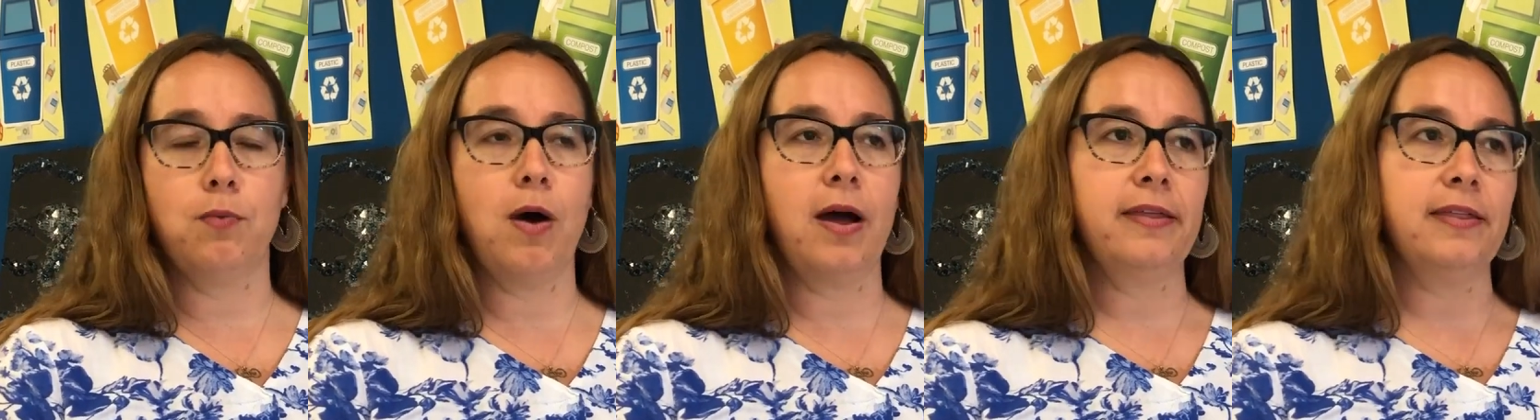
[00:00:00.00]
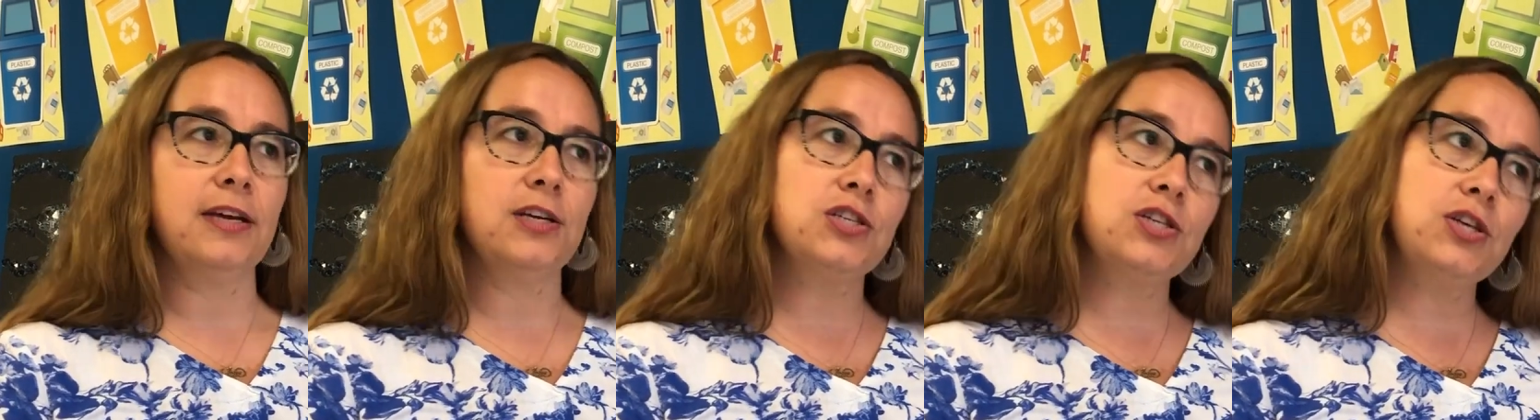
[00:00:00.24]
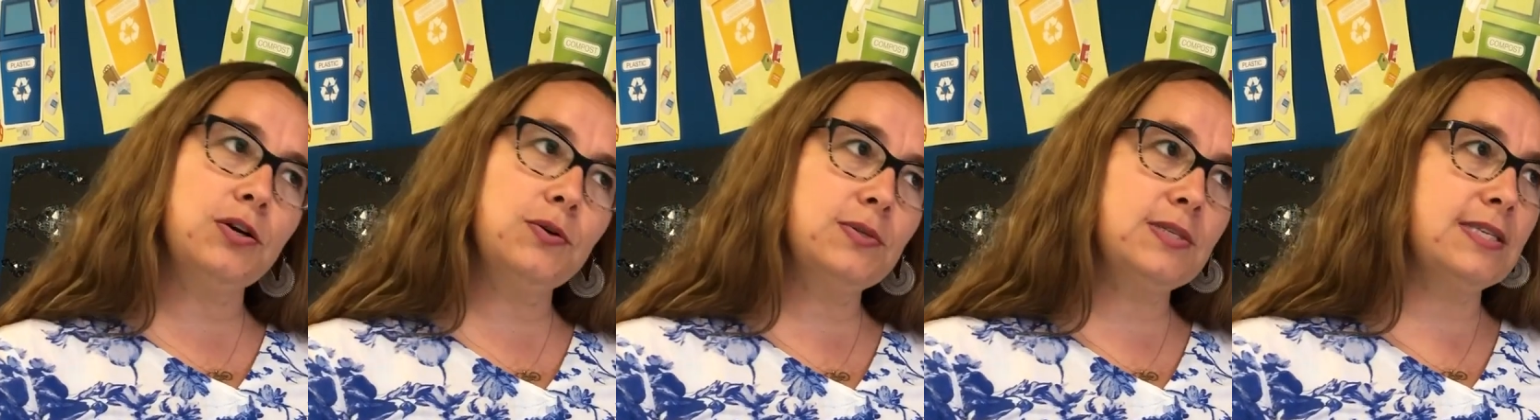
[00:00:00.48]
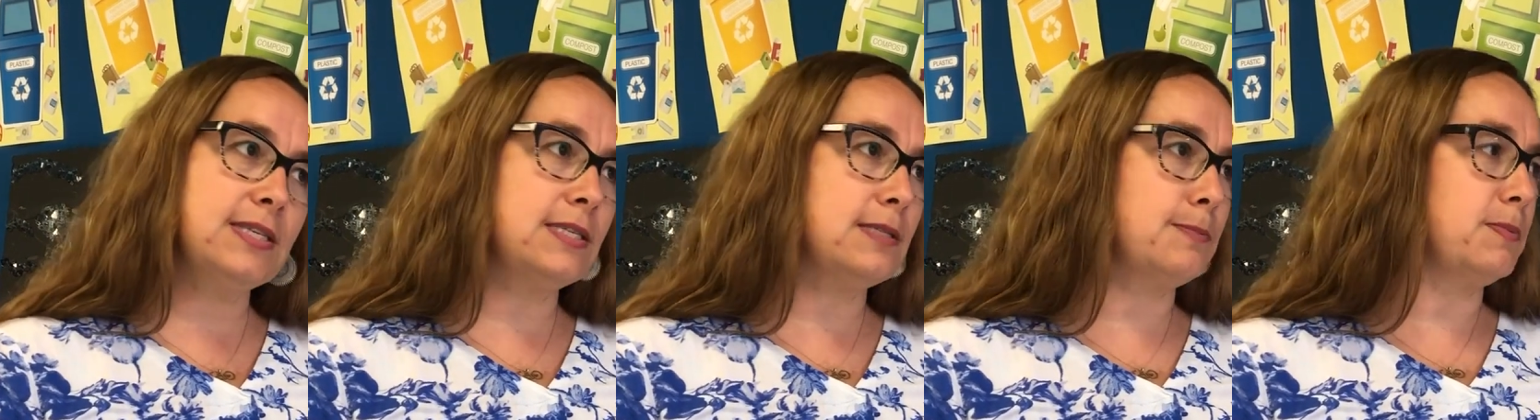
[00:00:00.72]
why they
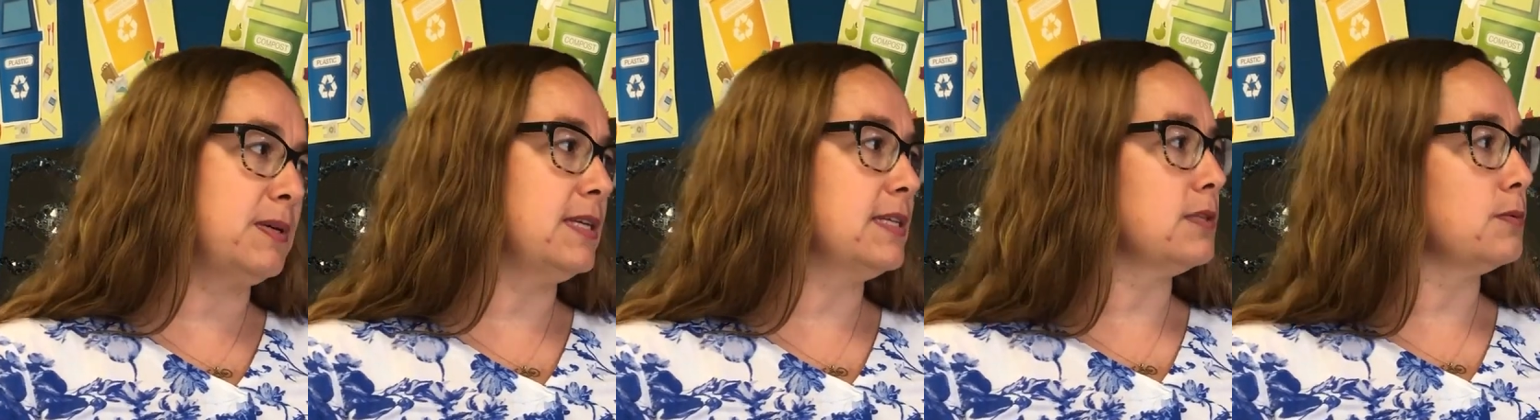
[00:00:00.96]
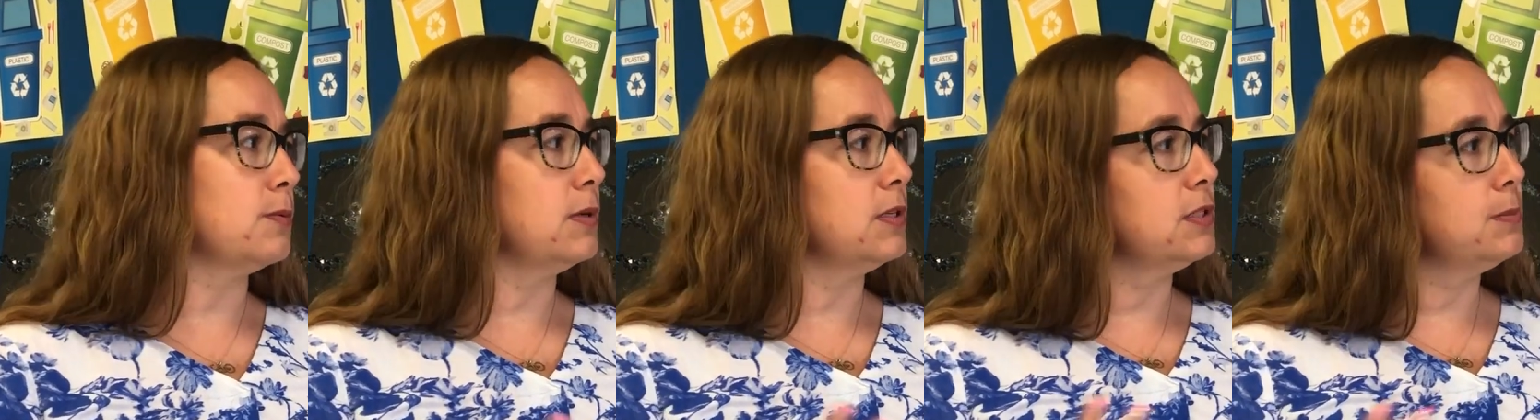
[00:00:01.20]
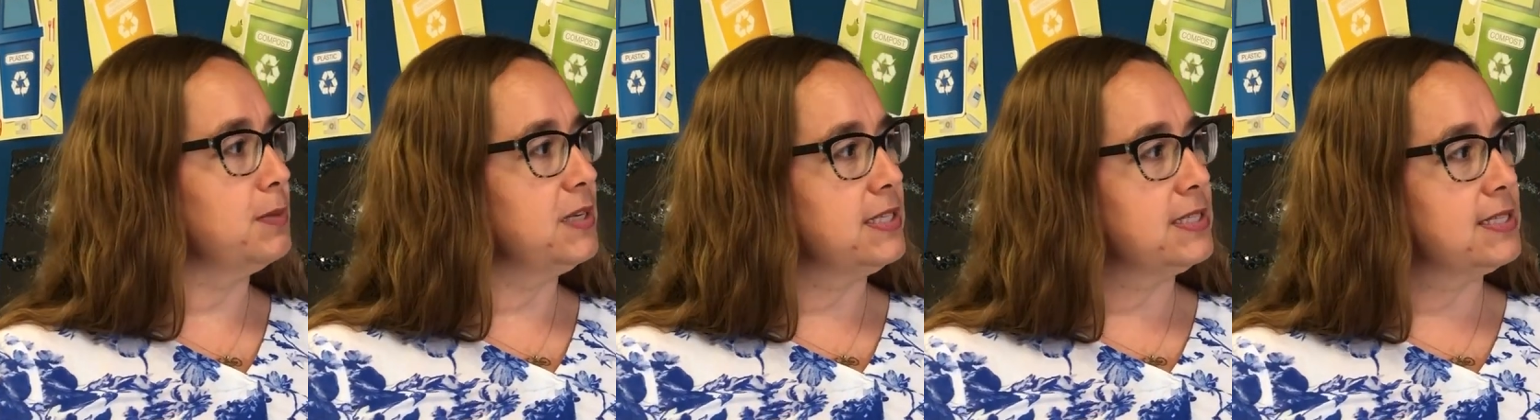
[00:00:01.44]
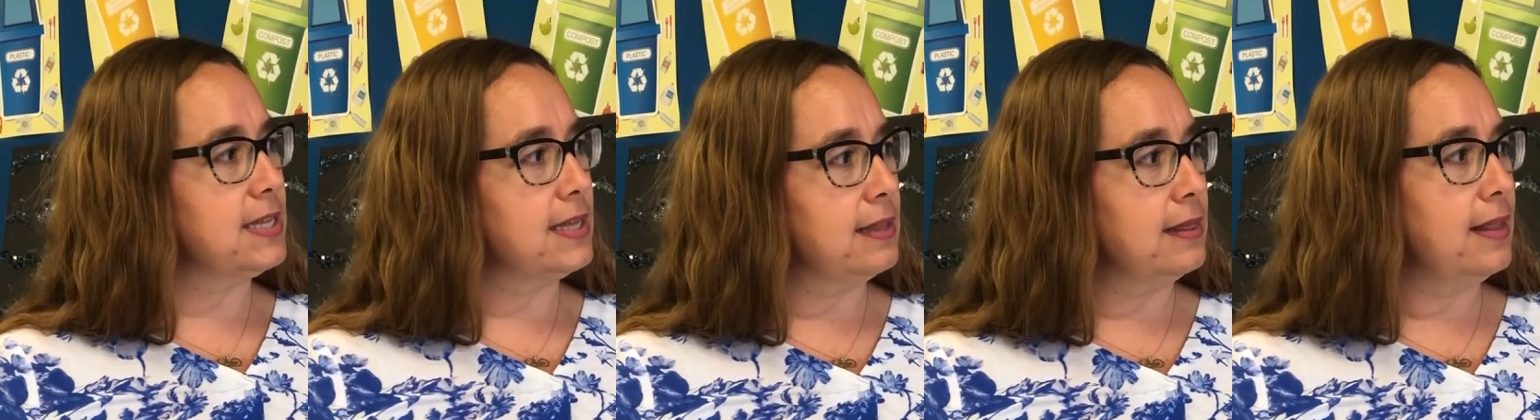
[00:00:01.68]
chose this piece, what
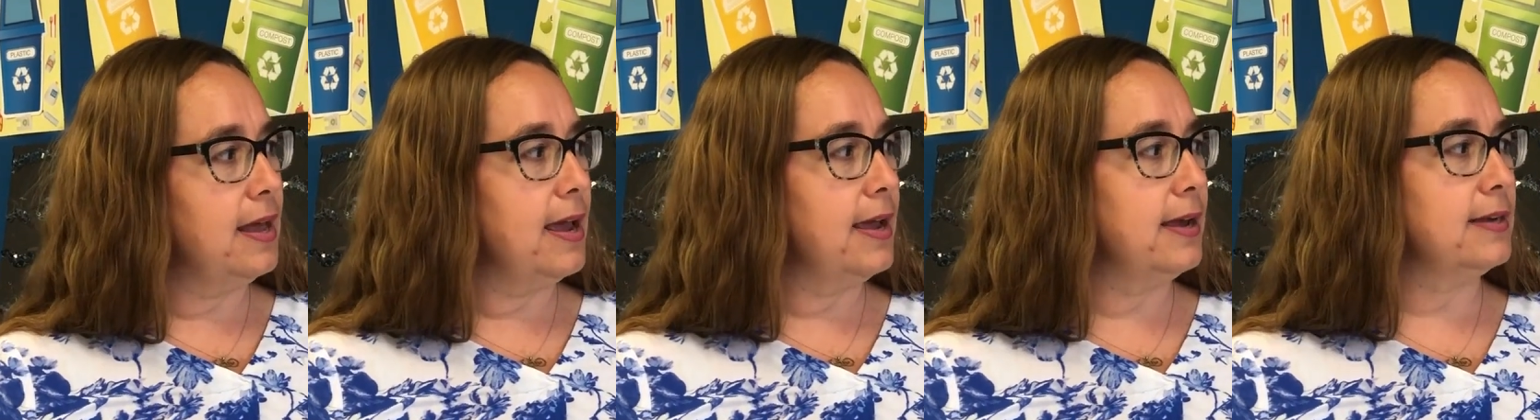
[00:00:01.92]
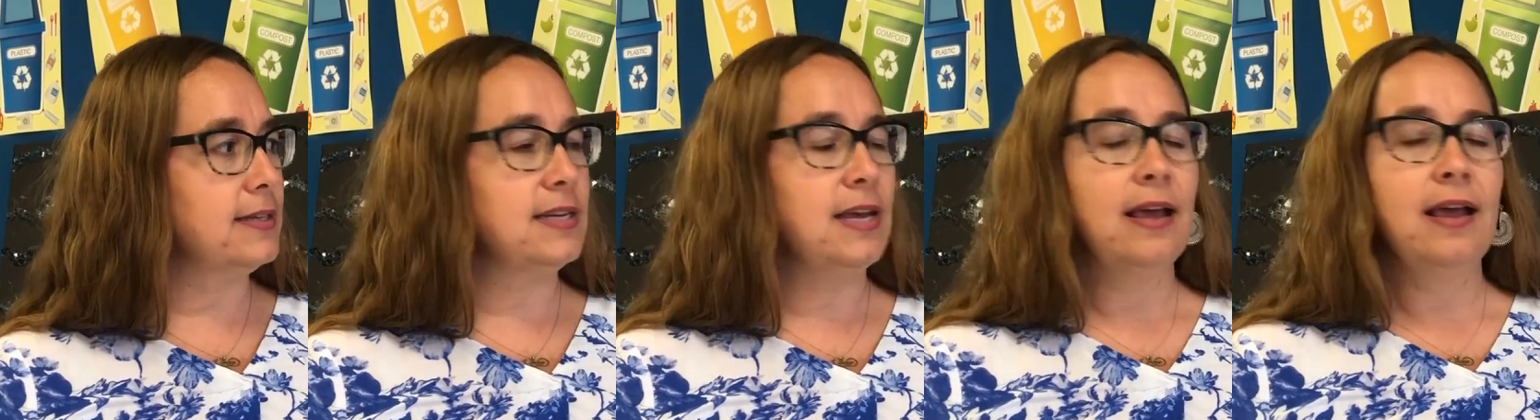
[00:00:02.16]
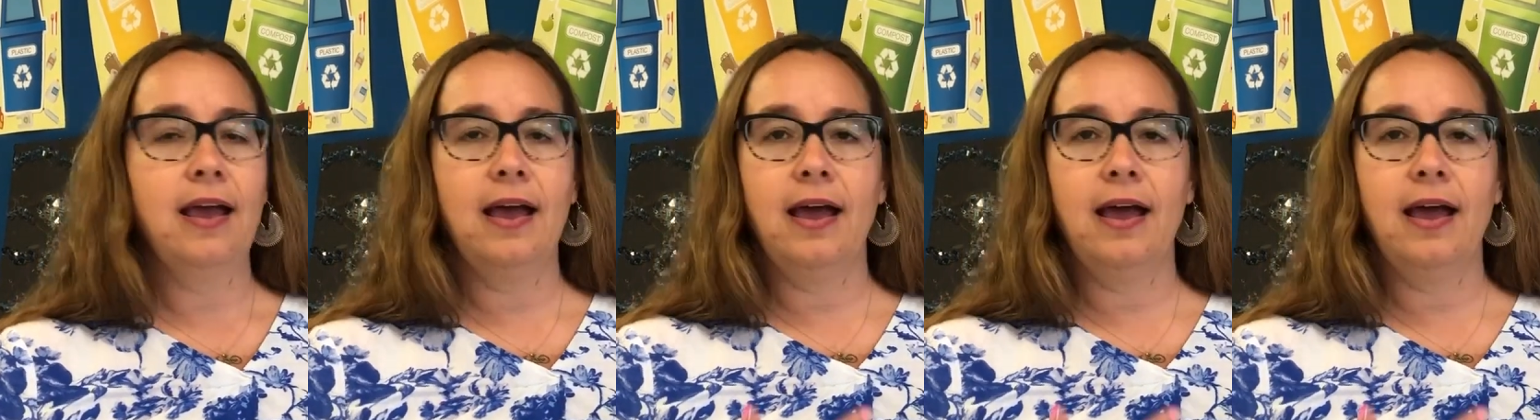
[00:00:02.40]
piece they liked,